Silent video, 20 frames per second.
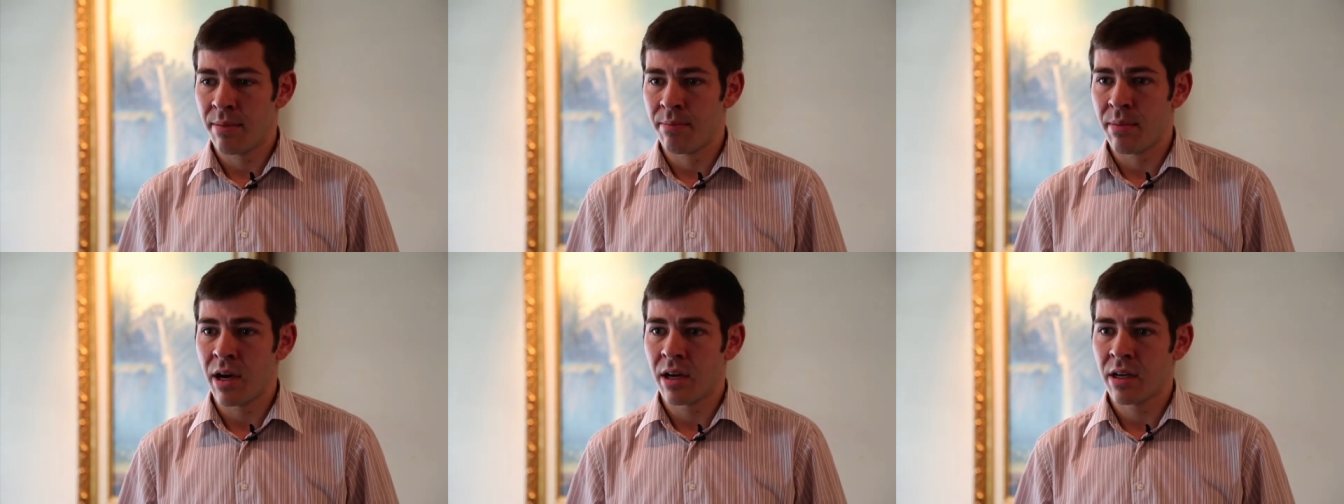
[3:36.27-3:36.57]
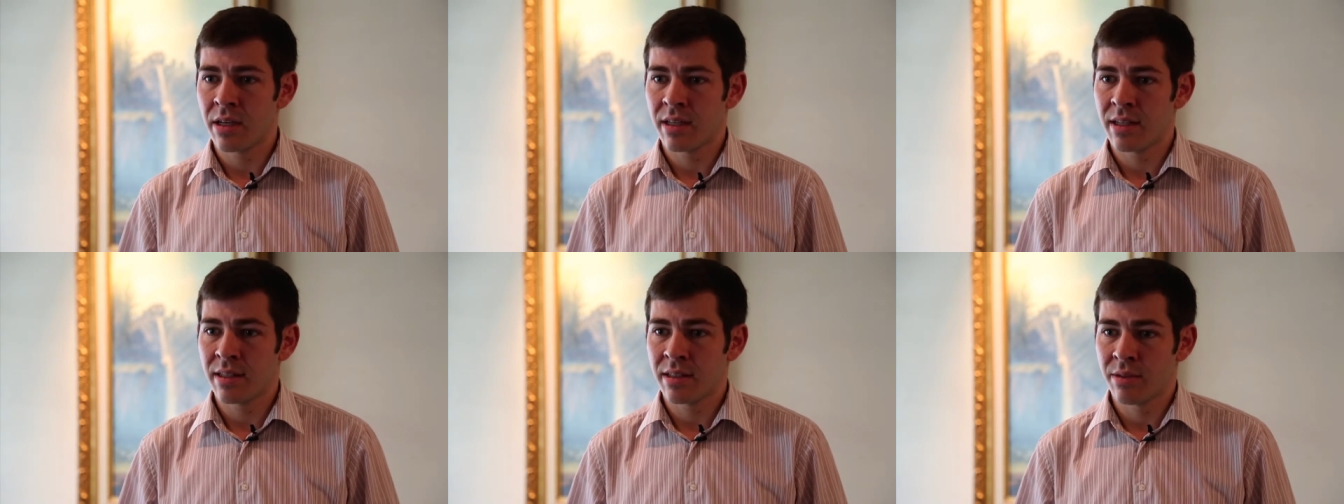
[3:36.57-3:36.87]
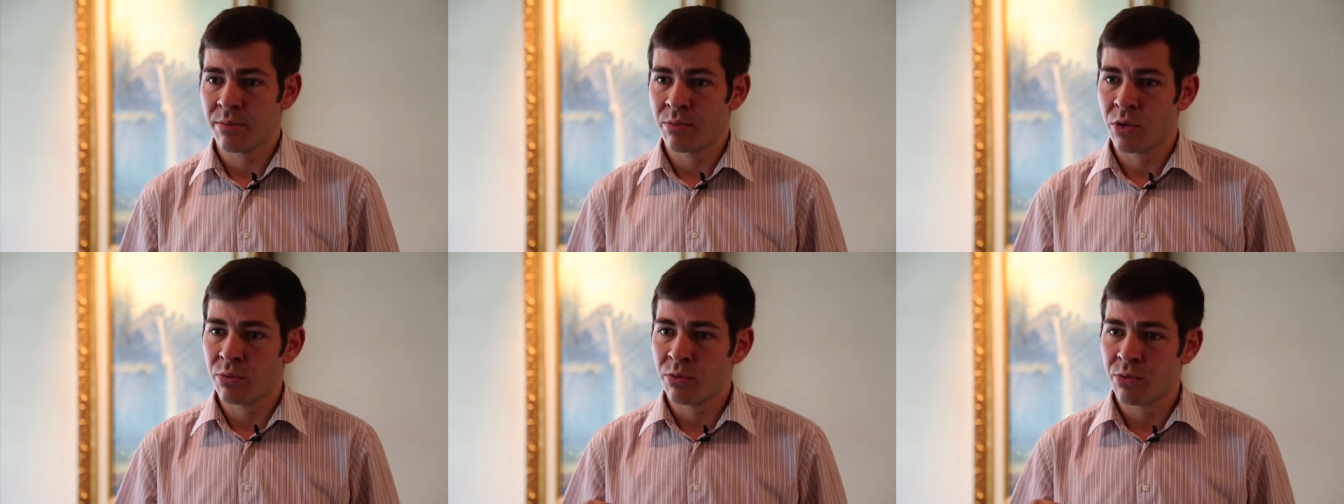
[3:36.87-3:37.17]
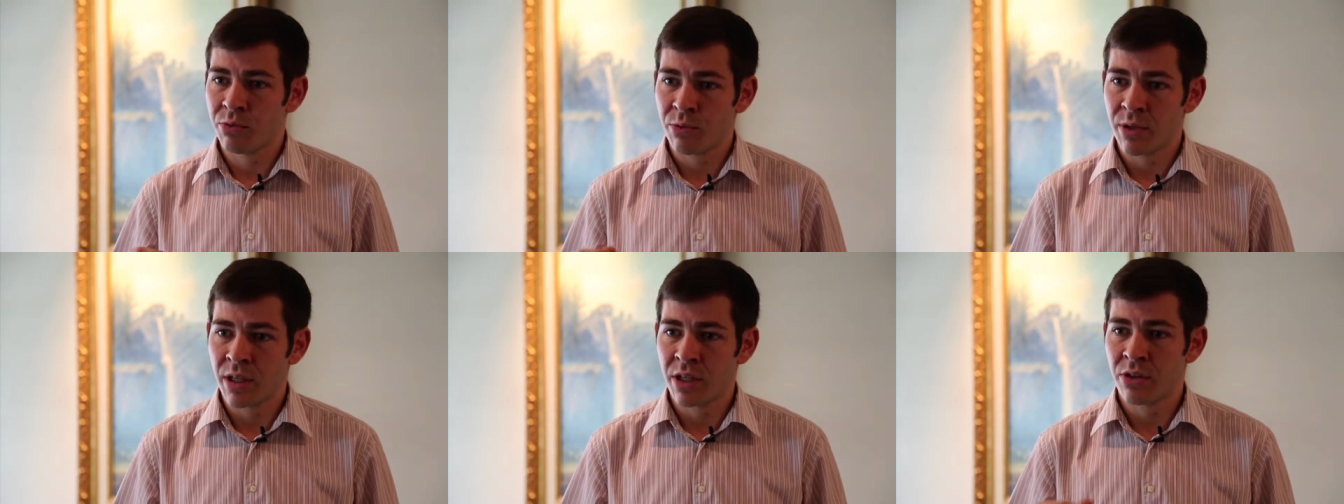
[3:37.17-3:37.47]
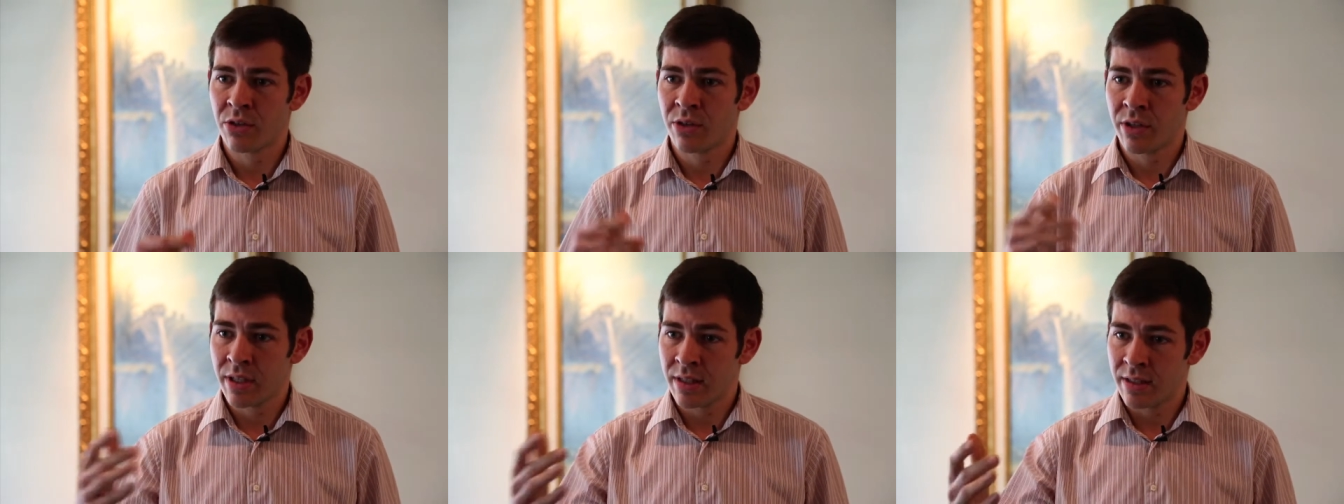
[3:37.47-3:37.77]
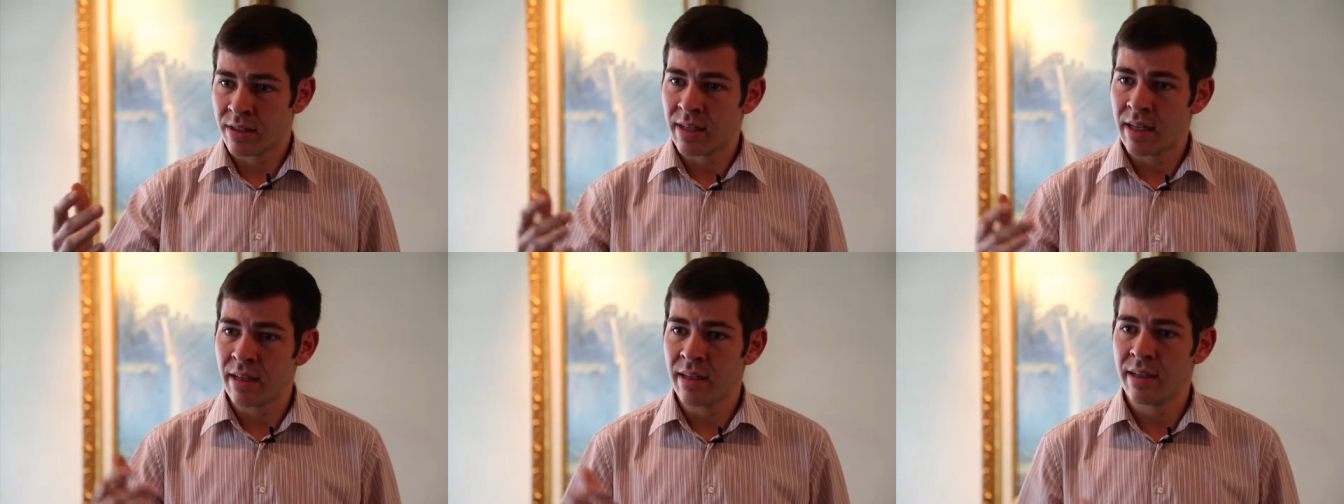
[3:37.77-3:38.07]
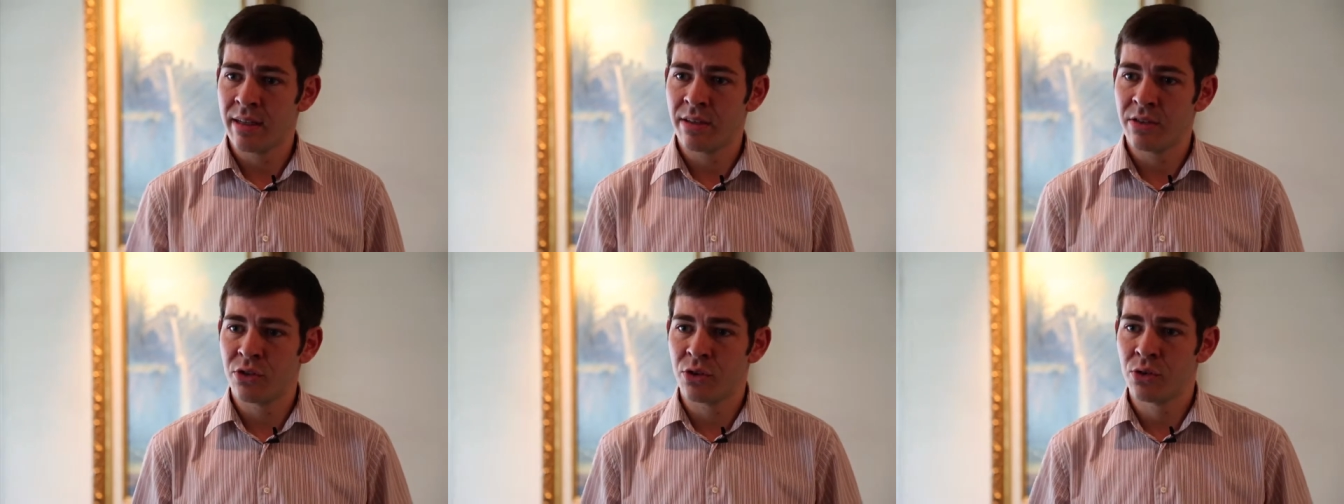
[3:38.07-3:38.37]
a, market at the moment where you could sell
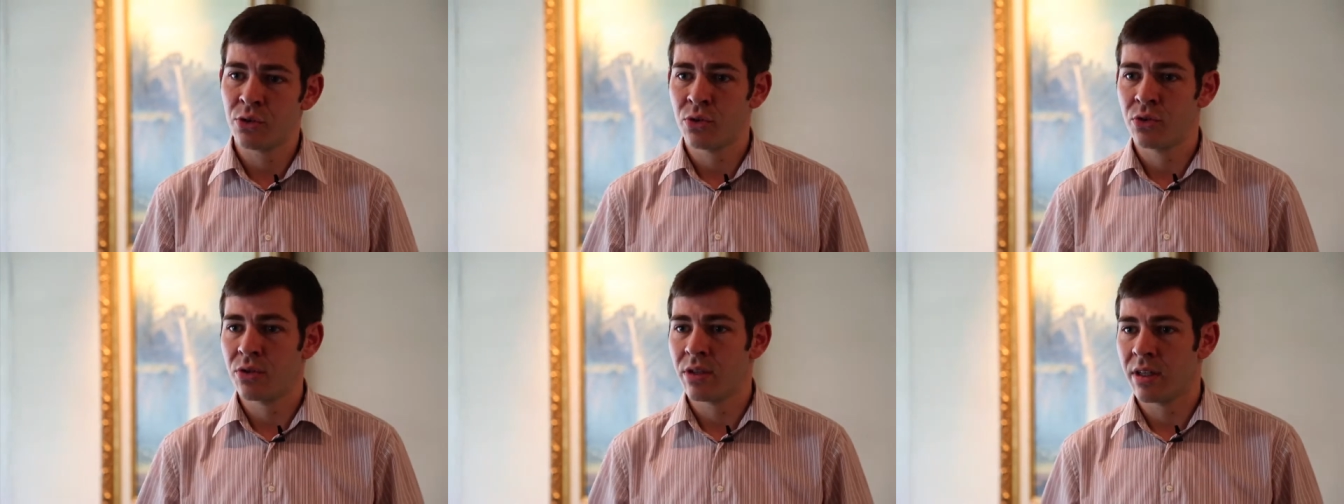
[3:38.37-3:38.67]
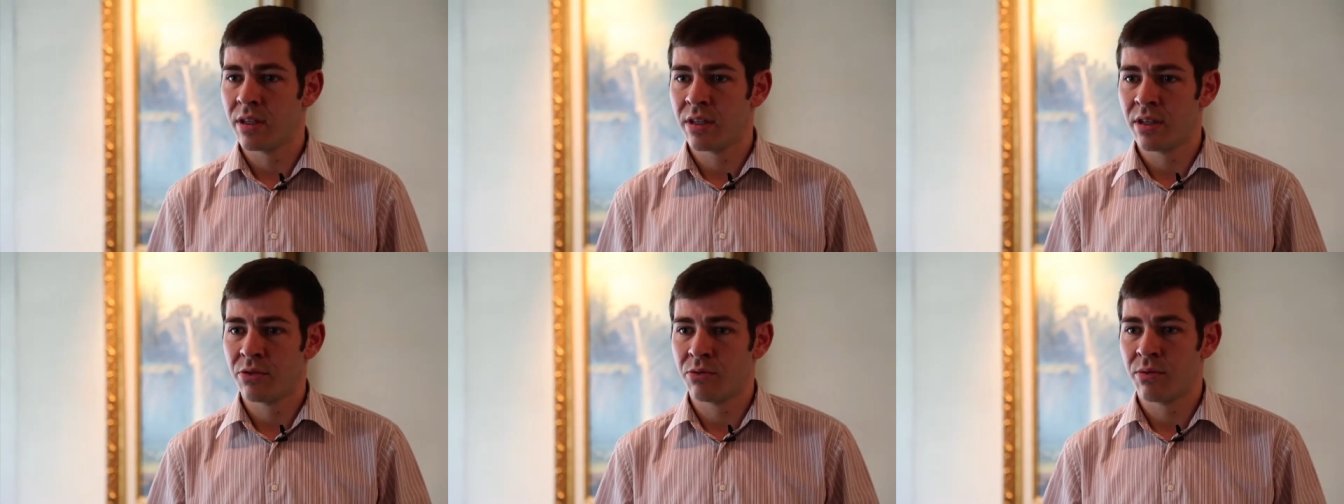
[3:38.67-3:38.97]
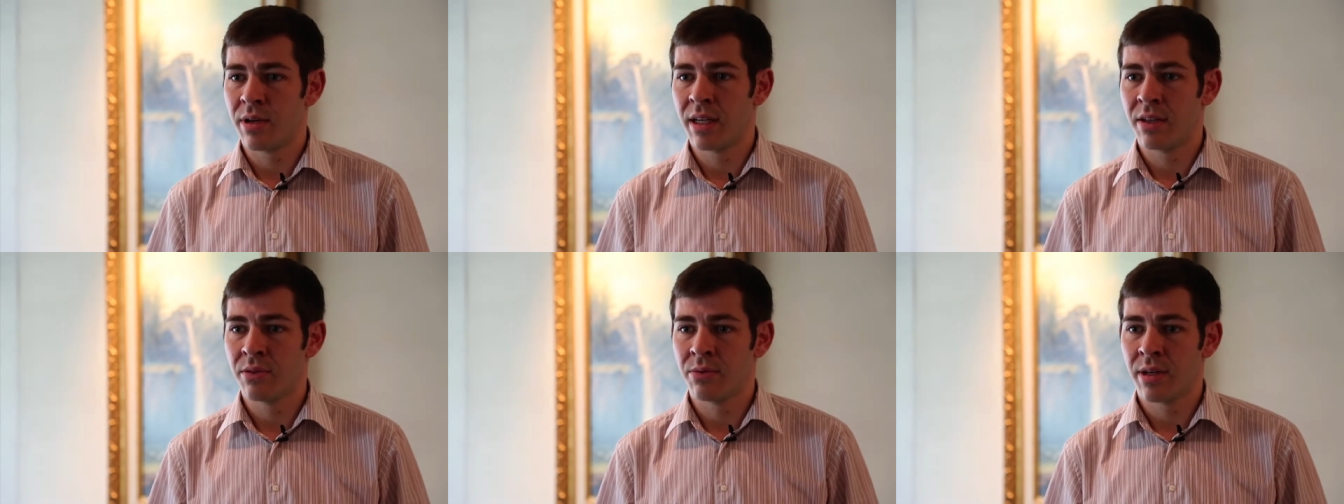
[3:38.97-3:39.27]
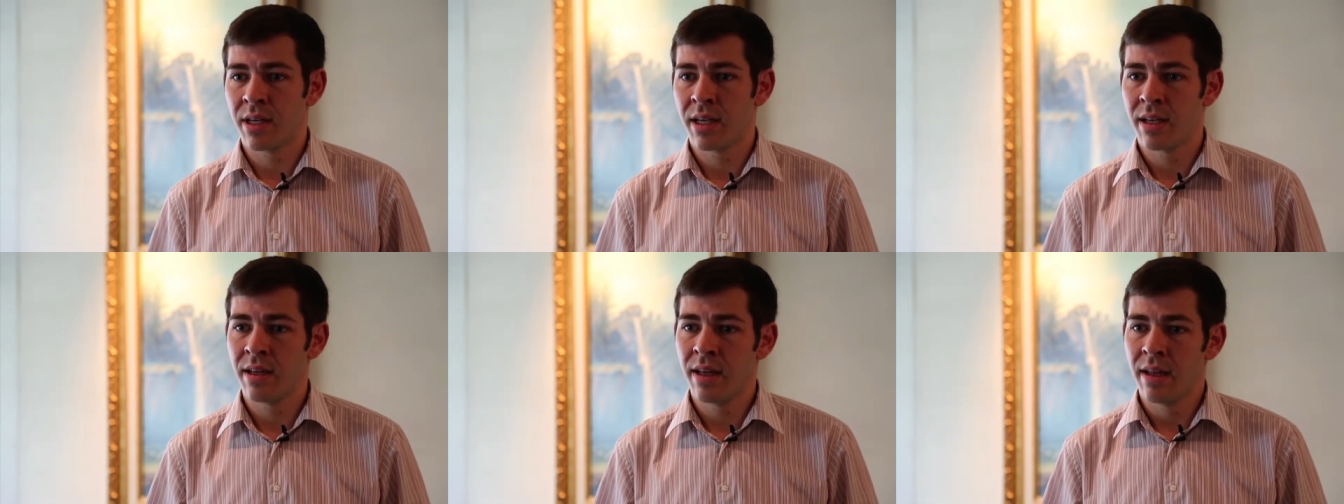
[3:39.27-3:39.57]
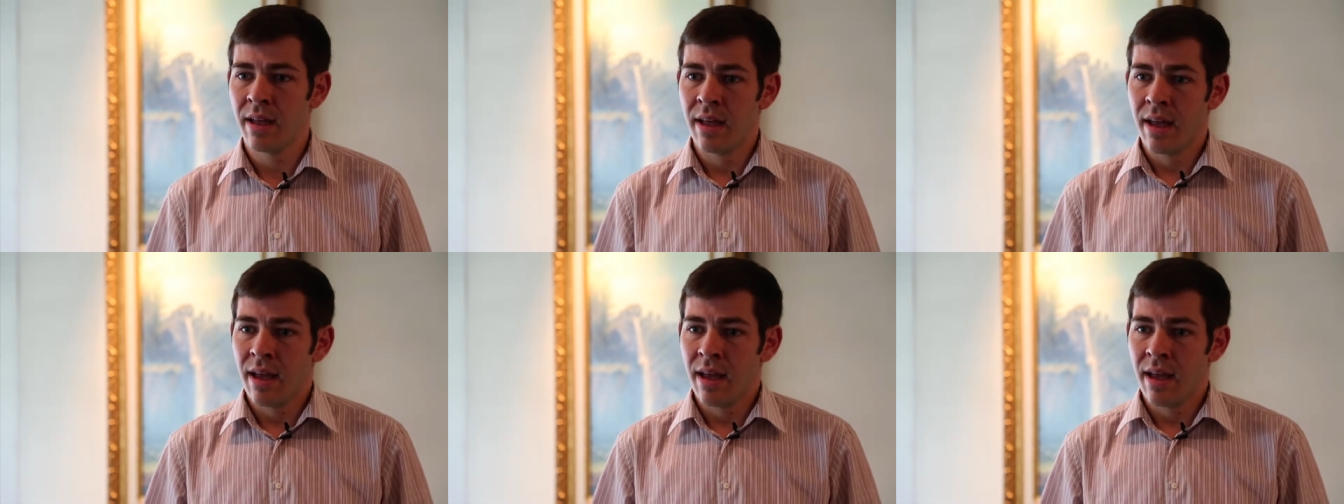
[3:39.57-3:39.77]
into uh, right away.